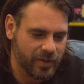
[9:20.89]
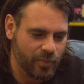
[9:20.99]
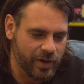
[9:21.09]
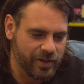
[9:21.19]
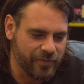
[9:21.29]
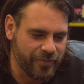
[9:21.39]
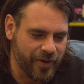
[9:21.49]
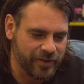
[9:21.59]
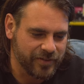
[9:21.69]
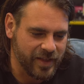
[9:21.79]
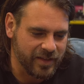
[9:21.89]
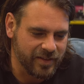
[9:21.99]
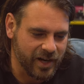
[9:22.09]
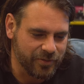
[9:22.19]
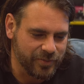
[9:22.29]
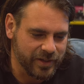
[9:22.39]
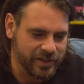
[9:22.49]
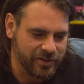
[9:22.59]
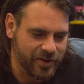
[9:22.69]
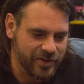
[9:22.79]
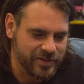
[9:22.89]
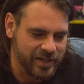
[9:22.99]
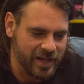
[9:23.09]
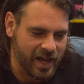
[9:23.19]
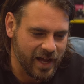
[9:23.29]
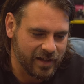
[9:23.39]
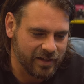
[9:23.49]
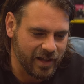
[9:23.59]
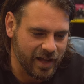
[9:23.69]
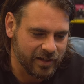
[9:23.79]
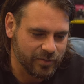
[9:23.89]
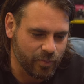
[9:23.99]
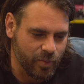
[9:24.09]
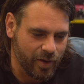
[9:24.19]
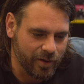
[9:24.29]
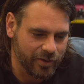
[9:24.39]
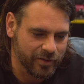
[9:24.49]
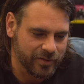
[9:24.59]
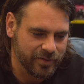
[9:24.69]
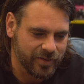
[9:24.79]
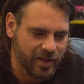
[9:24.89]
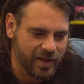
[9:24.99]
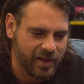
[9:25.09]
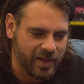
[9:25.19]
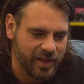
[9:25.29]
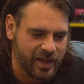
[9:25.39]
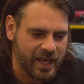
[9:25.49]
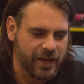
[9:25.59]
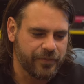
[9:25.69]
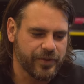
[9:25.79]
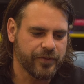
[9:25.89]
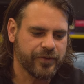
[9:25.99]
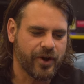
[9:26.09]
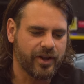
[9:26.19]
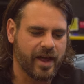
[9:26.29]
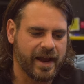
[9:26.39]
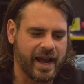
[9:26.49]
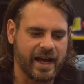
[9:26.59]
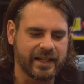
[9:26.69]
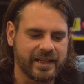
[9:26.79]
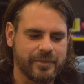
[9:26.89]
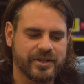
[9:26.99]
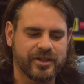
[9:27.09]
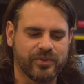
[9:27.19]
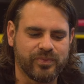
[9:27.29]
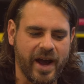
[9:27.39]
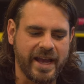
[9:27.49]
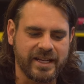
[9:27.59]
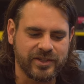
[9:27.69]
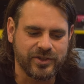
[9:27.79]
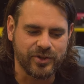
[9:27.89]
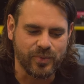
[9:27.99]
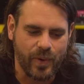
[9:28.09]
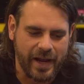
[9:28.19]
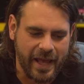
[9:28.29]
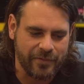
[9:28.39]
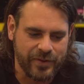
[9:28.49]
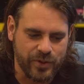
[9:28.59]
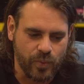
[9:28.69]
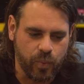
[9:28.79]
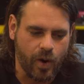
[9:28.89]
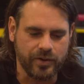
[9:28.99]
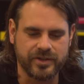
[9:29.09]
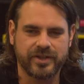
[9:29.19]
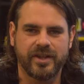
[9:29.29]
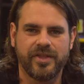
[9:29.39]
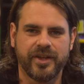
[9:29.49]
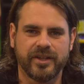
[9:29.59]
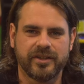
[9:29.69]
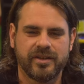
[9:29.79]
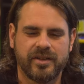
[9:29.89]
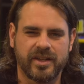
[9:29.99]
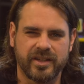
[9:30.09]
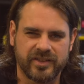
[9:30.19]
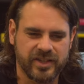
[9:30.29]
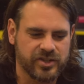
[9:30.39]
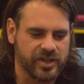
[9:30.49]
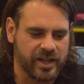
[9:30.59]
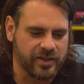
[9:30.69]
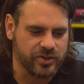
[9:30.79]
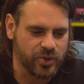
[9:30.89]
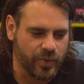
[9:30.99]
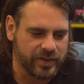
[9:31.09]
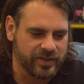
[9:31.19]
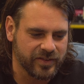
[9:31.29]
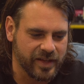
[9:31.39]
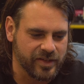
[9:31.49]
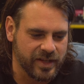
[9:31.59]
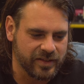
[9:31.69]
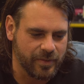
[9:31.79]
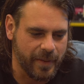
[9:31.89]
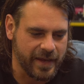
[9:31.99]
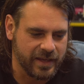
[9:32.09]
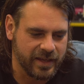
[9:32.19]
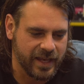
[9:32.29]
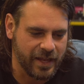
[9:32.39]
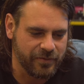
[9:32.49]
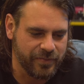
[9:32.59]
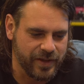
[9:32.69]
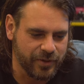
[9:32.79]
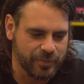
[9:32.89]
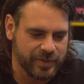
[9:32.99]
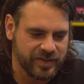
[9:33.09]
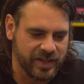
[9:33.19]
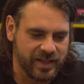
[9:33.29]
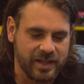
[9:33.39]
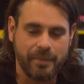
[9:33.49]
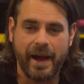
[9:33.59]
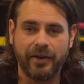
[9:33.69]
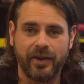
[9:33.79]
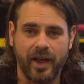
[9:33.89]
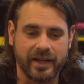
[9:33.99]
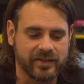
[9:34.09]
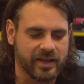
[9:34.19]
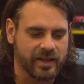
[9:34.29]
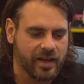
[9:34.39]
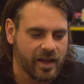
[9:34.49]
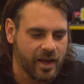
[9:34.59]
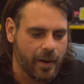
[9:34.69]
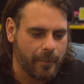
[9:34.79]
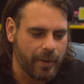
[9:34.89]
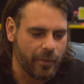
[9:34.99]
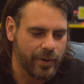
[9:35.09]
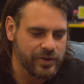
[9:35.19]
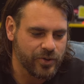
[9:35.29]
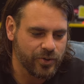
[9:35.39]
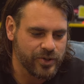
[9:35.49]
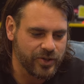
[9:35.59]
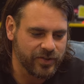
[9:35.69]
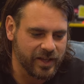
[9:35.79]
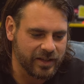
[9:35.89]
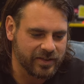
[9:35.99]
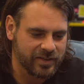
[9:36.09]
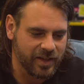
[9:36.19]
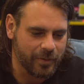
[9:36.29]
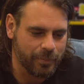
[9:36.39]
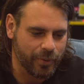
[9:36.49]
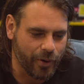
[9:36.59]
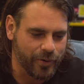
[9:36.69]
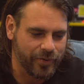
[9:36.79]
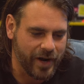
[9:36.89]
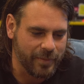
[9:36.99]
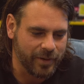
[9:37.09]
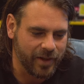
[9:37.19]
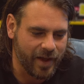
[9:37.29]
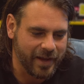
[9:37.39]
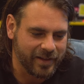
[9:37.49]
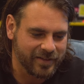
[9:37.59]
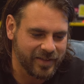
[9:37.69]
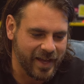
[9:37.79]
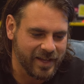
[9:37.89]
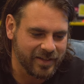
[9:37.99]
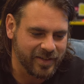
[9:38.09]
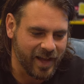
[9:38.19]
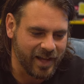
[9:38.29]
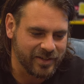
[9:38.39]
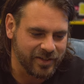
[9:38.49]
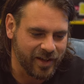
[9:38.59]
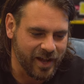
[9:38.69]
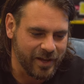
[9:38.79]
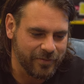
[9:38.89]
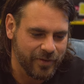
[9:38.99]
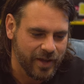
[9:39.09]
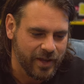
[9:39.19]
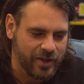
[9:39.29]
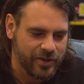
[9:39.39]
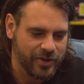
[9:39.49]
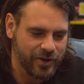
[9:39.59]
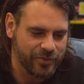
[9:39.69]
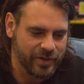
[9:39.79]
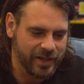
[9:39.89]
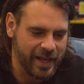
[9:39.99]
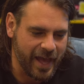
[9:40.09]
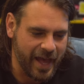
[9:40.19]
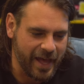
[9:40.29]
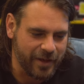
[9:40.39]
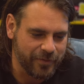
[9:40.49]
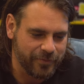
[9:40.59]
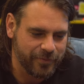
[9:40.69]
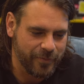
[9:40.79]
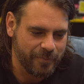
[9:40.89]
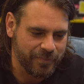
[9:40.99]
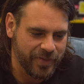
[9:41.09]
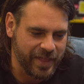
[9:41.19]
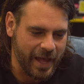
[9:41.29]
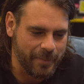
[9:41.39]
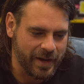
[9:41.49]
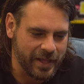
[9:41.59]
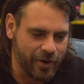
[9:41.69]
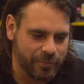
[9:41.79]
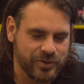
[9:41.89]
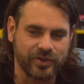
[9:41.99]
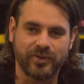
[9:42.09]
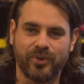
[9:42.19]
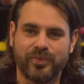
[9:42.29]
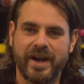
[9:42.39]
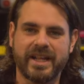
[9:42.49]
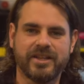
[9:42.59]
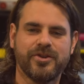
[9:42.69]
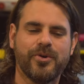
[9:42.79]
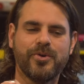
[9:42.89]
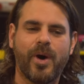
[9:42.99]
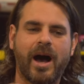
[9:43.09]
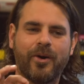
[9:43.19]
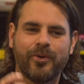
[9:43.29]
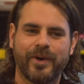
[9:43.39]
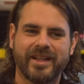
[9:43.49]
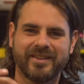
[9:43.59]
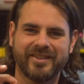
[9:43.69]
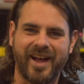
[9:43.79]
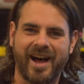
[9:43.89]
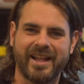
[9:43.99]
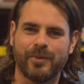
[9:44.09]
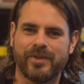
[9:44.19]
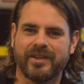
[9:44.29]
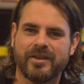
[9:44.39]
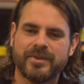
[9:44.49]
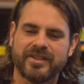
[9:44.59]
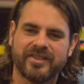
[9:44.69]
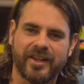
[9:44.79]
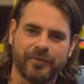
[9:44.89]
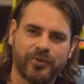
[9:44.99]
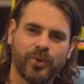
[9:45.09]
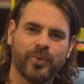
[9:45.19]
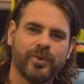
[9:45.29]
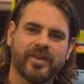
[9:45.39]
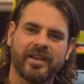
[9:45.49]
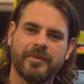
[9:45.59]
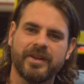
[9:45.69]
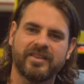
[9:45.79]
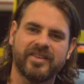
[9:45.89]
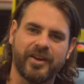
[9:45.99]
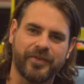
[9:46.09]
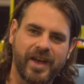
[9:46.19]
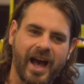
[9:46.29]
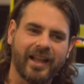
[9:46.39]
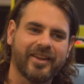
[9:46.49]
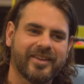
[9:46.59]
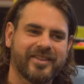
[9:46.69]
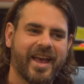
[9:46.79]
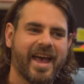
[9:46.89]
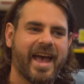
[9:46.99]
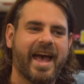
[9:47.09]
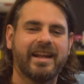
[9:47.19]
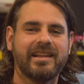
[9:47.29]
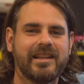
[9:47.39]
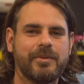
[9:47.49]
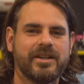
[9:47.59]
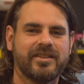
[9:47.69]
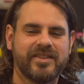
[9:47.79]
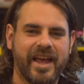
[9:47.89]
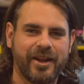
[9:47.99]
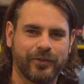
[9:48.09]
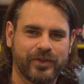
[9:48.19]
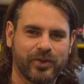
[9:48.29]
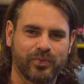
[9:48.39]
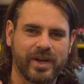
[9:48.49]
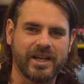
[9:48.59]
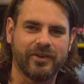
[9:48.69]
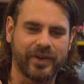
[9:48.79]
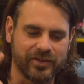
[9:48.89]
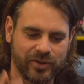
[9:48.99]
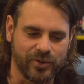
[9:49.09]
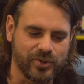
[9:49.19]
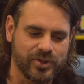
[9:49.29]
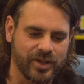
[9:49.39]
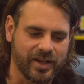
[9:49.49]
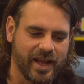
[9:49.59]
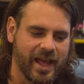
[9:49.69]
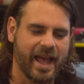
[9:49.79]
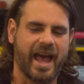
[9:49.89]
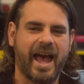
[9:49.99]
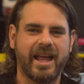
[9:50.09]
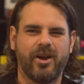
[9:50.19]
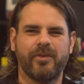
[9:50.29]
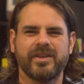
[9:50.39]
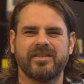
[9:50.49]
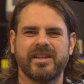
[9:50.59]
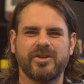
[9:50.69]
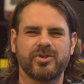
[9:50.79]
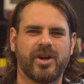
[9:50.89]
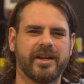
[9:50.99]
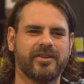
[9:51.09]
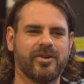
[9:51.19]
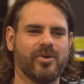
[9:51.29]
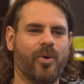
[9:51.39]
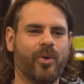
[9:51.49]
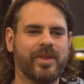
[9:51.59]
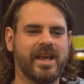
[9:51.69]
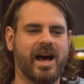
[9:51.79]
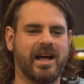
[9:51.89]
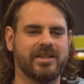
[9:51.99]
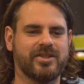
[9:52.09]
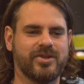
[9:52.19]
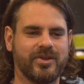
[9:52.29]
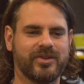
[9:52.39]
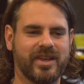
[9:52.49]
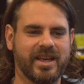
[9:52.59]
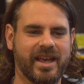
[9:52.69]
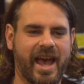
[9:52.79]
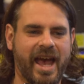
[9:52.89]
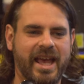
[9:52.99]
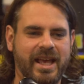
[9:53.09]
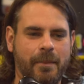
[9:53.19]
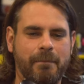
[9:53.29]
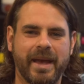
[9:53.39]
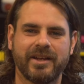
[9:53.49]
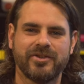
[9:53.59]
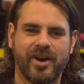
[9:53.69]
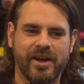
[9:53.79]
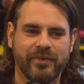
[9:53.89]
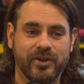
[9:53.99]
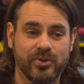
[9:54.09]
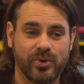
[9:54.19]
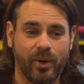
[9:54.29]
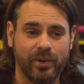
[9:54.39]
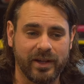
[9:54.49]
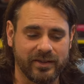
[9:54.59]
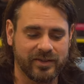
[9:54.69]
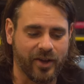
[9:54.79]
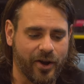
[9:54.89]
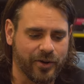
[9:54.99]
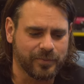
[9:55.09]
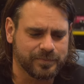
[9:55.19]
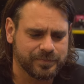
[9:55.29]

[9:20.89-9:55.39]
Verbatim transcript: one of the first things that I really learned in art class was if you've got like unlimited reign to do whatever you want, the the decision and the choices that you mm-hmm. need to make can feel particularly paralyzing. But when you're mm. using a, a program like Sega's Art Alive, you don't really have that many options already. You are already starting with a limited set of tools, a limited set of colors, and a limited set of screen resolution. And obviously you're trying to do all the art using a Mega Drive controller. So